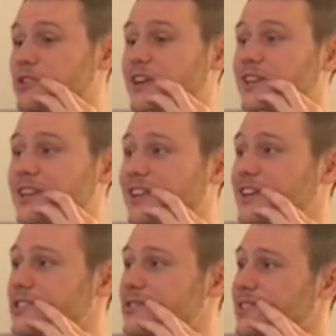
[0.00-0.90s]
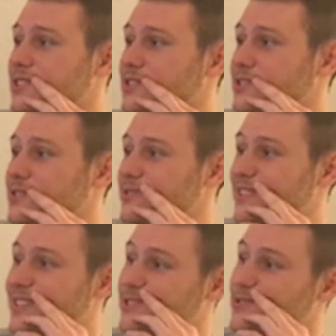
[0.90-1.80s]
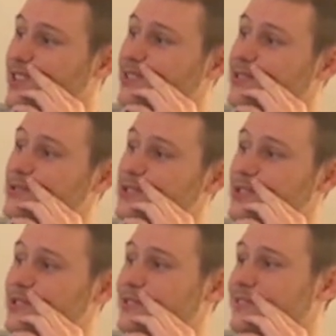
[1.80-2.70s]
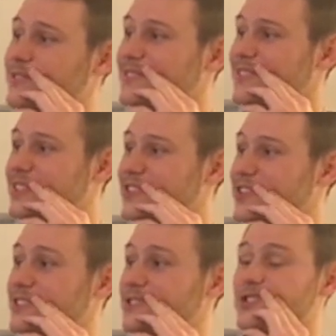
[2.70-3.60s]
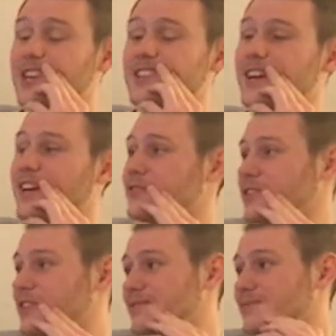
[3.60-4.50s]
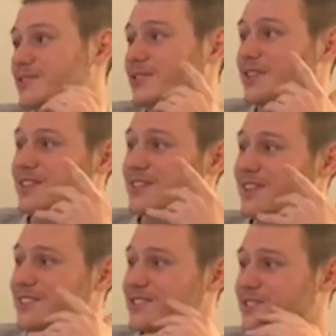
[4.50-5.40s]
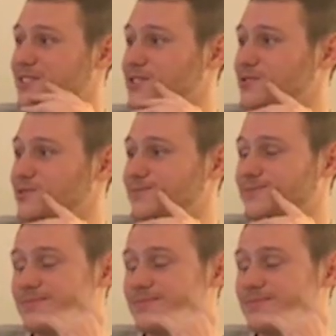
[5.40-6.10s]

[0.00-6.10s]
was trying to get Lonzo at the 2. That's what all was doing. Trying to create the hype for him so they could get Lonzo at the 2.